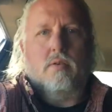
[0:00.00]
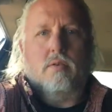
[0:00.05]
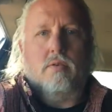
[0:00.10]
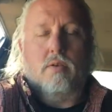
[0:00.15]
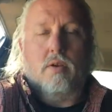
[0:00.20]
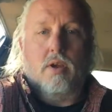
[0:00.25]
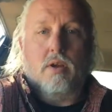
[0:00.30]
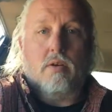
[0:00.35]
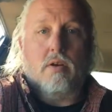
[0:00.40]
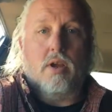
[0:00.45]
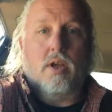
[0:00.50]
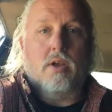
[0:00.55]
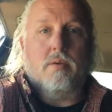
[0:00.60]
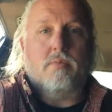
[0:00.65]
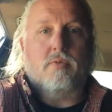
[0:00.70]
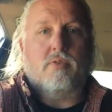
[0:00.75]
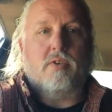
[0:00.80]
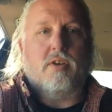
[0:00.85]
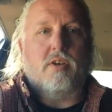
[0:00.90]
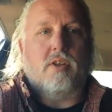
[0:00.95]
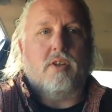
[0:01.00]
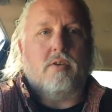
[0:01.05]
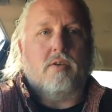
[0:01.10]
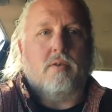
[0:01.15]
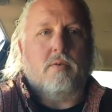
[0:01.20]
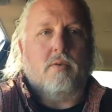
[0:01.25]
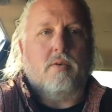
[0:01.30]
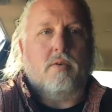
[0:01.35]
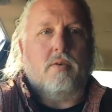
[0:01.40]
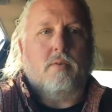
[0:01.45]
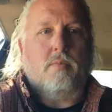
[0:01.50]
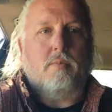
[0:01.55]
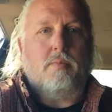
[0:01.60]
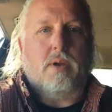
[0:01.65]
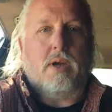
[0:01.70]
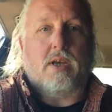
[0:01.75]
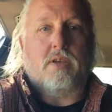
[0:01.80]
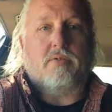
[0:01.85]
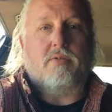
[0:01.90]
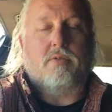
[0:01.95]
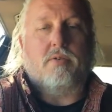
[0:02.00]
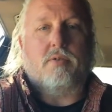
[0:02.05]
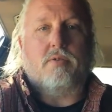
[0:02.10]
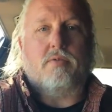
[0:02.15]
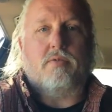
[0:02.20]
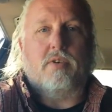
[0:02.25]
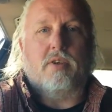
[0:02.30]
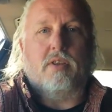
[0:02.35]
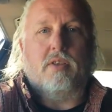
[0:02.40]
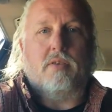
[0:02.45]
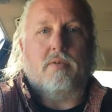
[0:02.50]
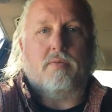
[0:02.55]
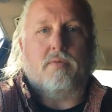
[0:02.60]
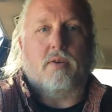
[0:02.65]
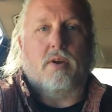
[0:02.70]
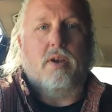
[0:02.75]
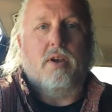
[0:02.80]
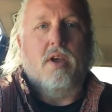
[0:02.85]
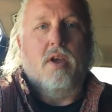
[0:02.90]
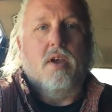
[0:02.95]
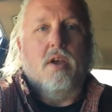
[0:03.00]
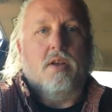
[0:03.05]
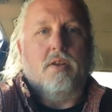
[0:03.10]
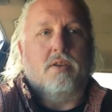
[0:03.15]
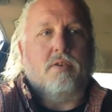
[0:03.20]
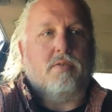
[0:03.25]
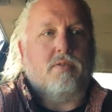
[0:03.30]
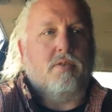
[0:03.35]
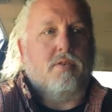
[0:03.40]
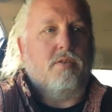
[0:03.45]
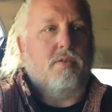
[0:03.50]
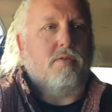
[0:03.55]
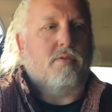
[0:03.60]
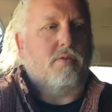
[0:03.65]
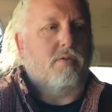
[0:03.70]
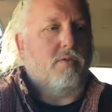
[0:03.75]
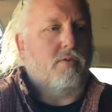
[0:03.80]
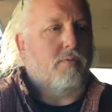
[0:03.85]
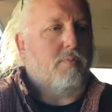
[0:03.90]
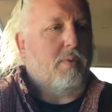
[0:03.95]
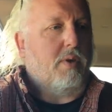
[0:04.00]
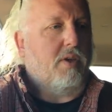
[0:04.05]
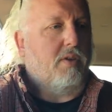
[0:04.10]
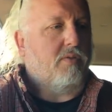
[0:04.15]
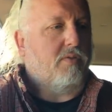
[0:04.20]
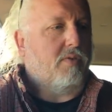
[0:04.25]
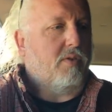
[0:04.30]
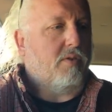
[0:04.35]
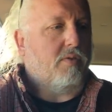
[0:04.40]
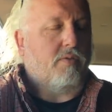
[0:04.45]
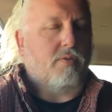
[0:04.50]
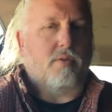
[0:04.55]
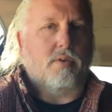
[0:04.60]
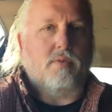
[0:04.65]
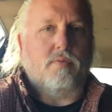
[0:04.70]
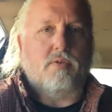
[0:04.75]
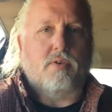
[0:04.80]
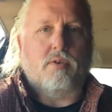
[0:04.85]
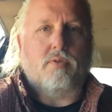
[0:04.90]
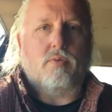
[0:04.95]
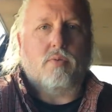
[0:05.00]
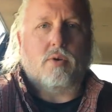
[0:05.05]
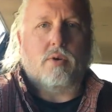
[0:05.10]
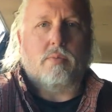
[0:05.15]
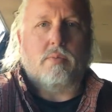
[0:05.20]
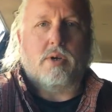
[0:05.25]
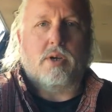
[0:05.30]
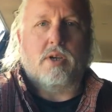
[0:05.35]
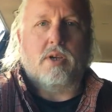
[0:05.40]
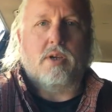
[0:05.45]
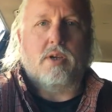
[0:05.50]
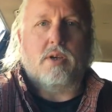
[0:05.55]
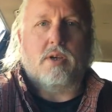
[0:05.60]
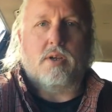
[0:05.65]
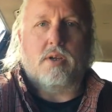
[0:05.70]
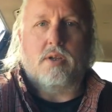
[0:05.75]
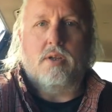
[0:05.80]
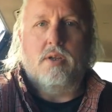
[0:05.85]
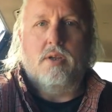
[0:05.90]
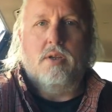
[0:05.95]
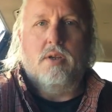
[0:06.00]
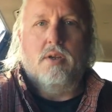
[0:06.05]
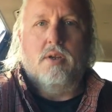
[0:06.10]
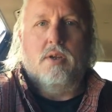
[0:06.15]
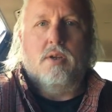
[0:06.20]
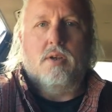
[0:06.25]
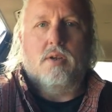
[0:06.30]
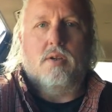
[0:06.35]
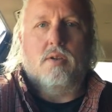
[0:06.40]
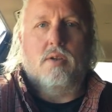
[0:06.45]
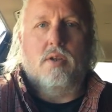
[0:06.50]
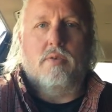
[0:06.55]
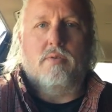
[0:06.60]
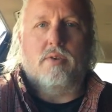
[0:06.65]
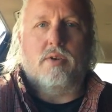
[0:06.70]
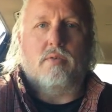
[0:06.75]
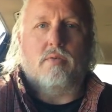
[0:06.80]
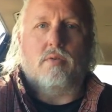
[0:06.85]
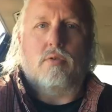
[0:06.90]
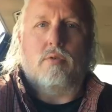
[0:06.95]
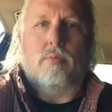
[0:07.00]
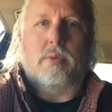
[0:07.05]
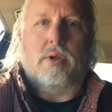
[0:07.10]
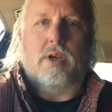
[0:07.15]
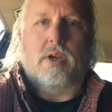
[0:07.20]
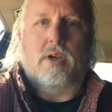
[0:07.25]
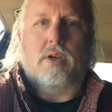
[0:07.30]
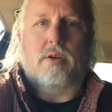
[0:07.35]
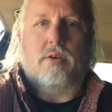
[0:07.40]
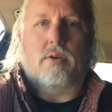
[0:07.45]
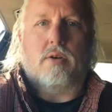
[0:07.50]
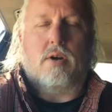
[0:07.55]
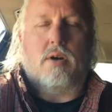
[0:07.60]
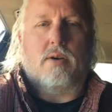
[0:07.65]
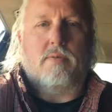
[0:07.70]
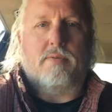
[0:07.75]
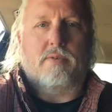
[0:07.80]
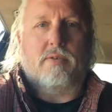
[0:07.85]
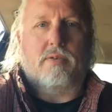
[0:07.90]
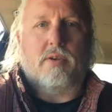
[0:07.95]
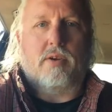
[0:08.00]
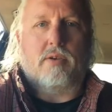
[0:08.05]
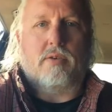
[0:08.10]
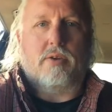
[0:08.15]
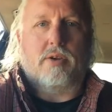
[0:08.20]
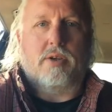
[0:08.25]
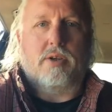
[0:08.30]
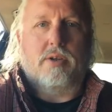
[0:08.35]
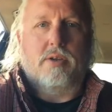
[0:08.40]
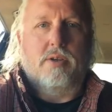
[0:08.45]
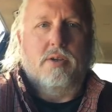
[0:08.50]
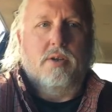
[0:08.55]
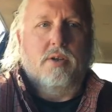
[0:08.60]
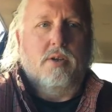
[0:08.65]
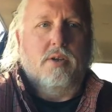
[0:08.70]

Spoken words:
So here I am sitting in the passenger seat in the front. This is the space that serves as sort of my living room and office area.